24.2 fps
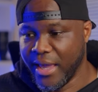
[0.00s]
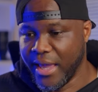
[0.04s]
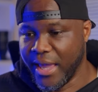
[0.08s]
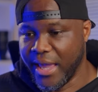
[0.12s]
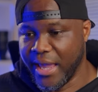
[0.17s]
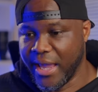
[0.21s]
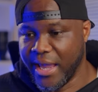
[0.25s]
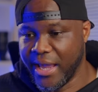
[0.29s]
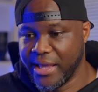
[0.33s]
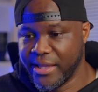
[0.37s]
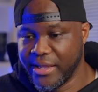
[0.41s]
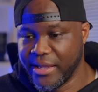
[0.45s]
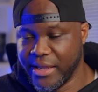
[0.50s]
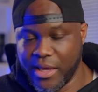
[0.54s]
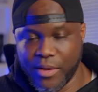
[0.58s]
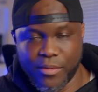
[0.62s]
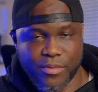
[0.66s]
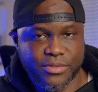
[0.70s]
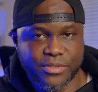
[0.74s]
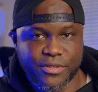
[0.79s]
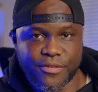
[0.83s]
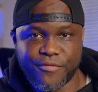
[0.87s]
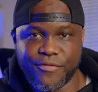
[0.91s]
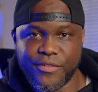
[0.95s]
and it
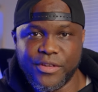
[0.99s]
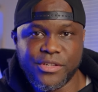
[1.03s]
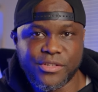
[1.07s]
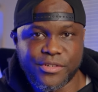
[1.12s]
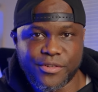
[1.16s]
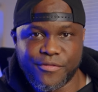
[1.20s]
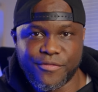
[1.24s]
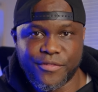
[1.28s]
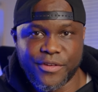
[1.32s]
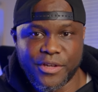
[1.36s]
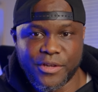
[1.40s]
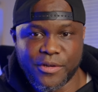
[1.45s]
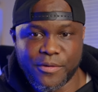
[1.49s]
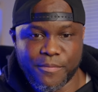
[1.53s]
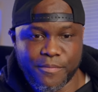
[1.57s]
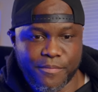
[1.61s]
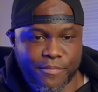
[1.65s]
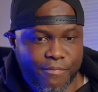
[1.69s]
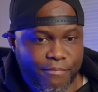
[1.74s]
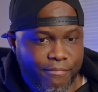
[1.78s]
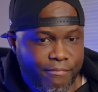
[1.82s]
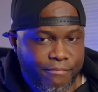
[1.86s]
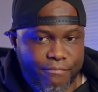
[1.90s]
was a feature film.